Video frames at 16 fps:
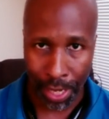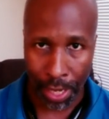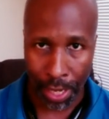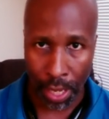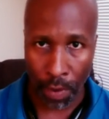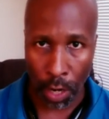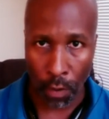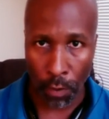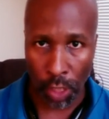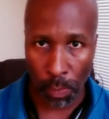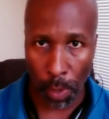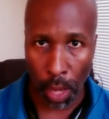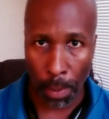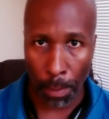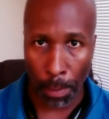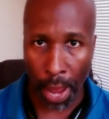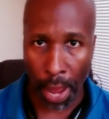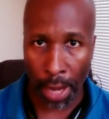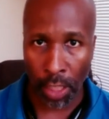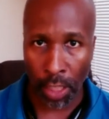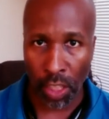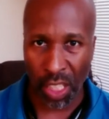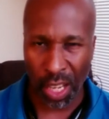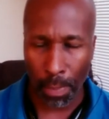If I don't respond back,
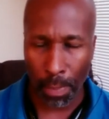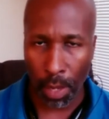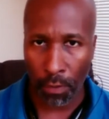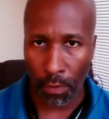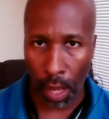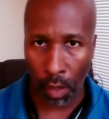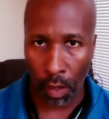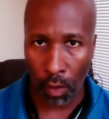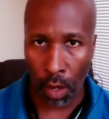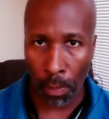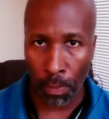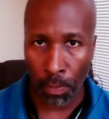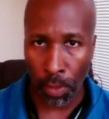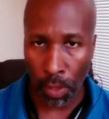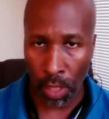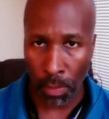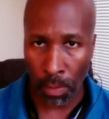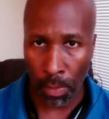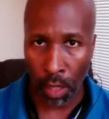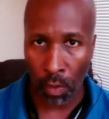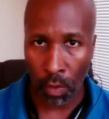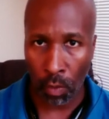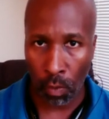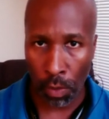send me a follow-up to
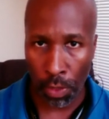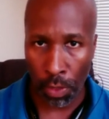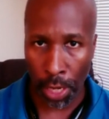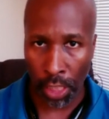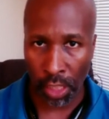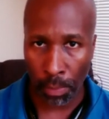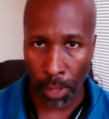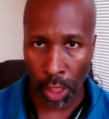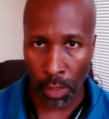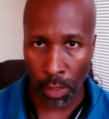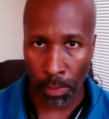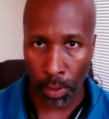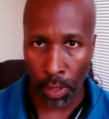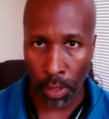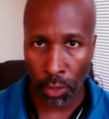email with an exclamation point,